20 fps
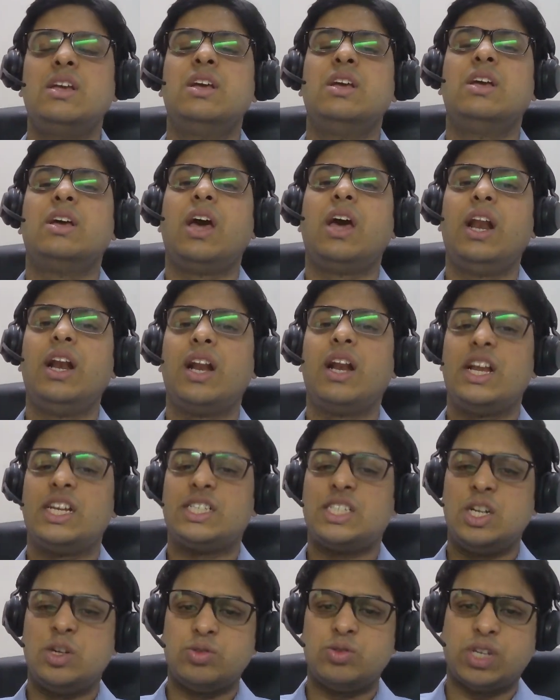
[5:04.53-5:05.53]
in
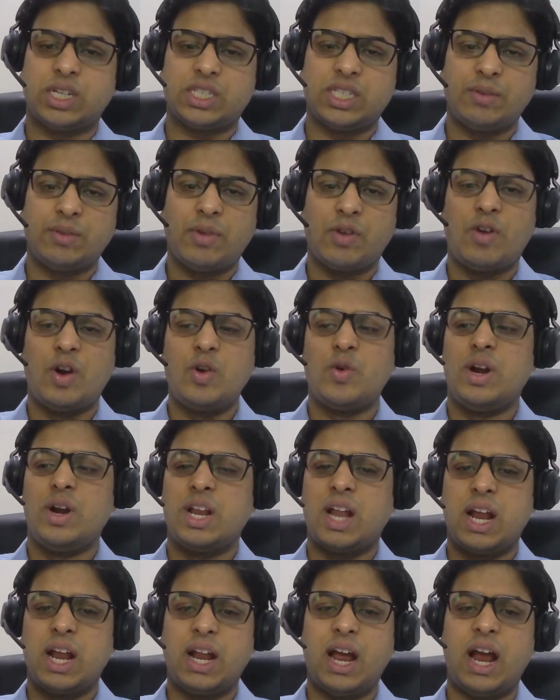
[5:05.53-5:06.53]
relation to section number
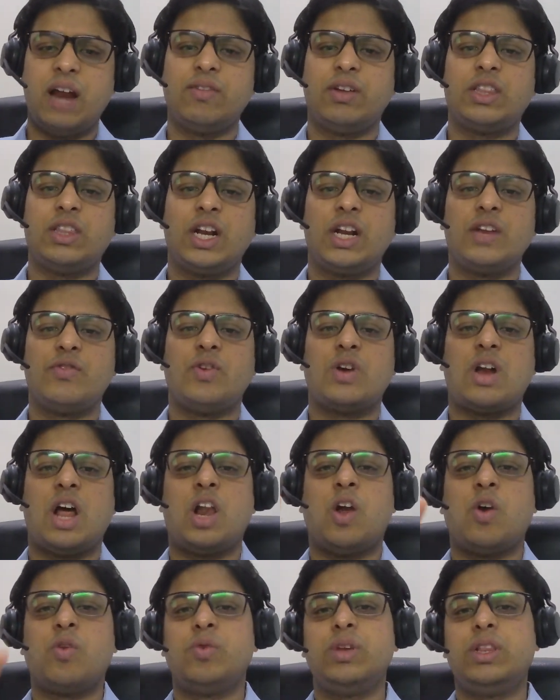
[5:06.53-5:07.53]
129 and 134
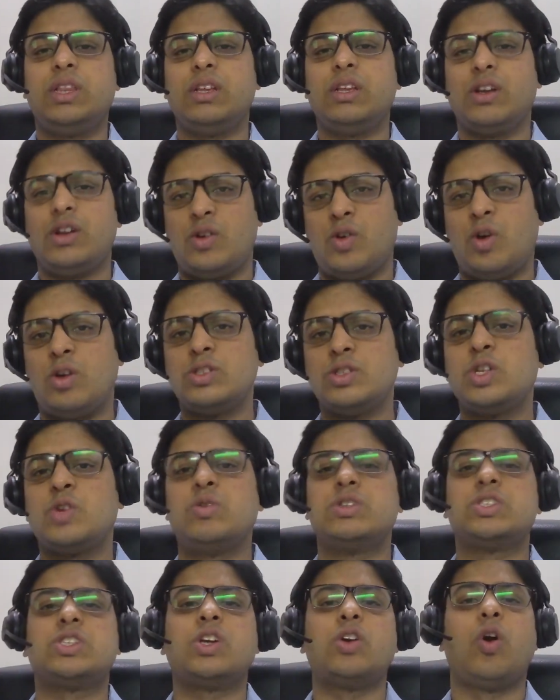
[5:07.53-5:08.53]
along with
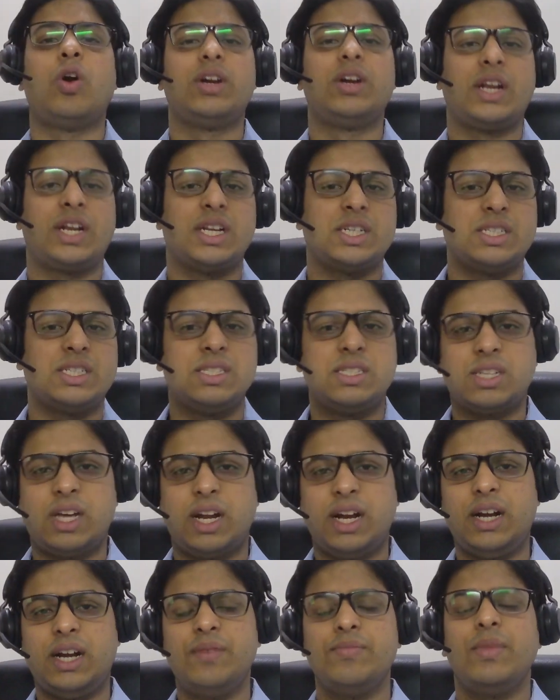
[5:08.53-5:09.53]
consequential alterations,
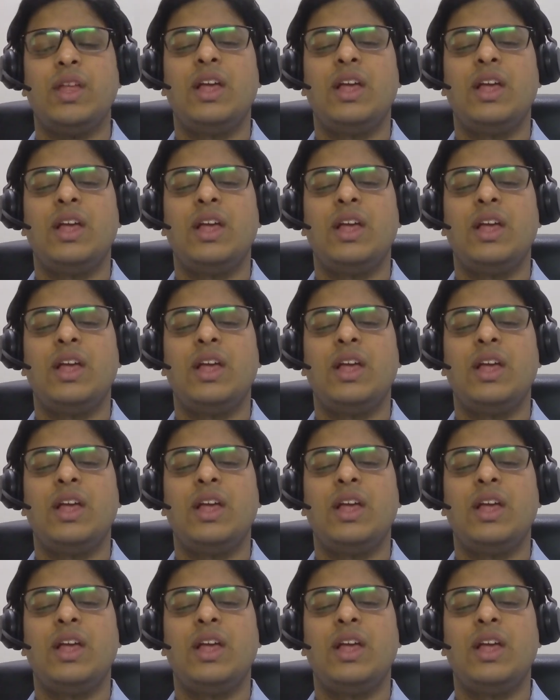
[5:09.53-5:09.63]
correct?